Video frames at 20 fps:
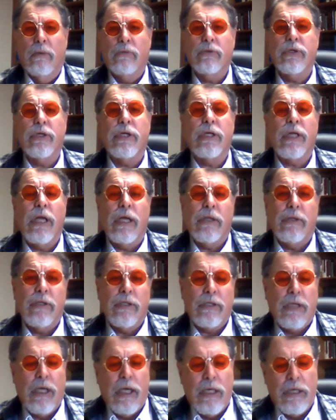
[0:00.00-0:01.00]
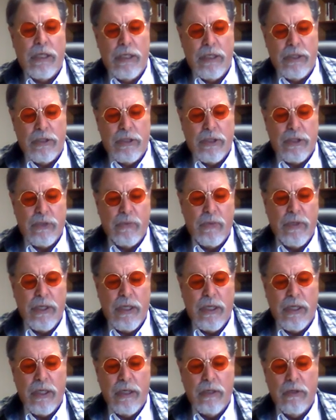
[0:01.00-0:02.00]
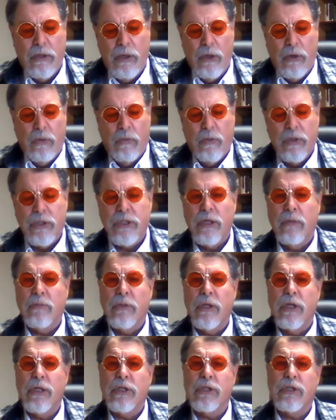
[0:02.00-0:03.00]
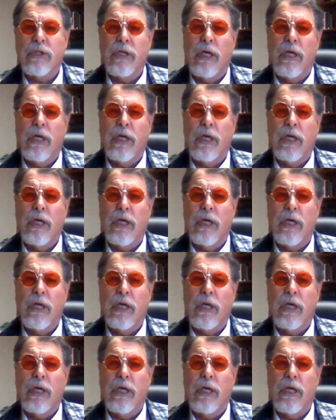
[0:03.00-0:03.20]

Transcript: I want you to take this idea this week and when something is